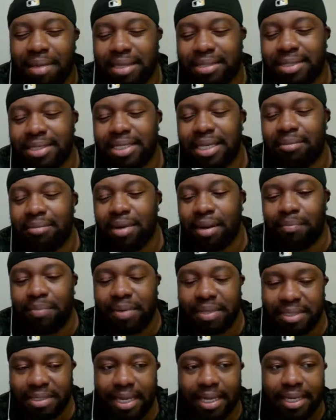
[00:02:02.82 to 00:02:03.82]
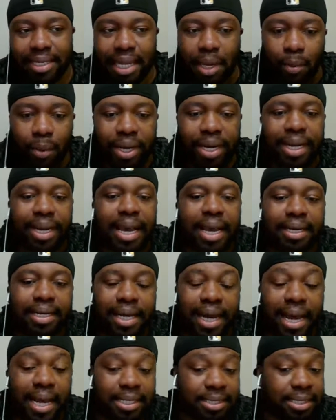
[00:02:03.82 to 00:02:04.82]
messes them up is that they went and got
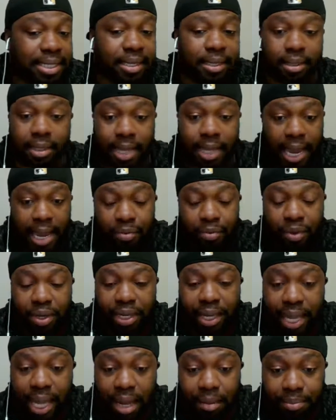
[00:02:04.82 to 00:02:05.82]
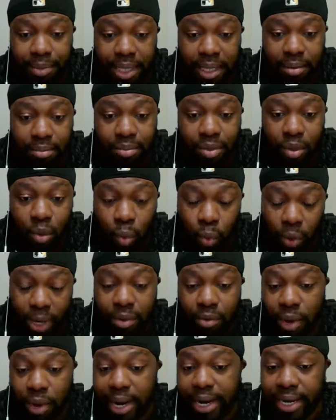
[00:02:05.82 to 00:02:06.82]
guys that can't really help them
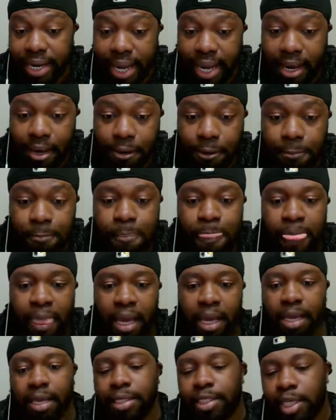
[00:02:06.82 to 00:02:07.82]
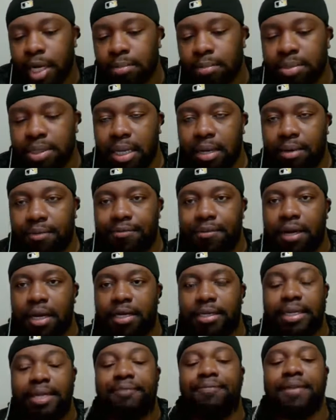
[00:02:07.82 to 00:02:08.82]
win right now. In terms of
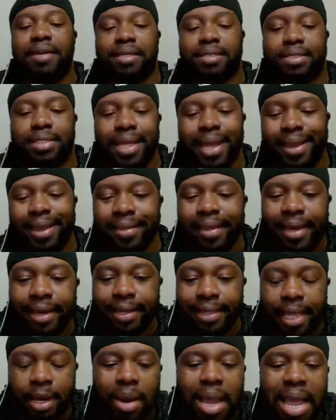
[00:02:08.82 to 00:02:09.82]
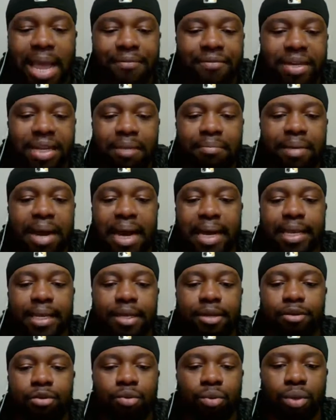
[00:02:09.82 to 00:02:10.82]
defense, they don't have
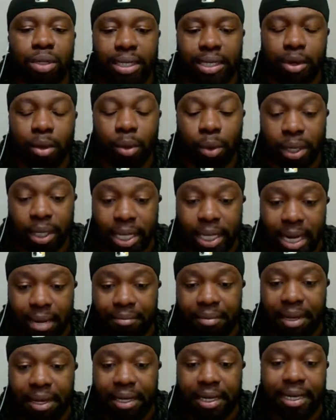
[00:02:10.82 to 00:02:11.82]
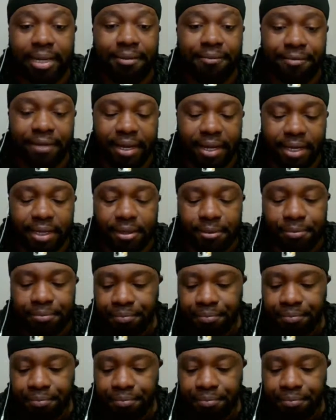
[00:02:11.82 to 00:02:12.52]
anybody who can come in and defend.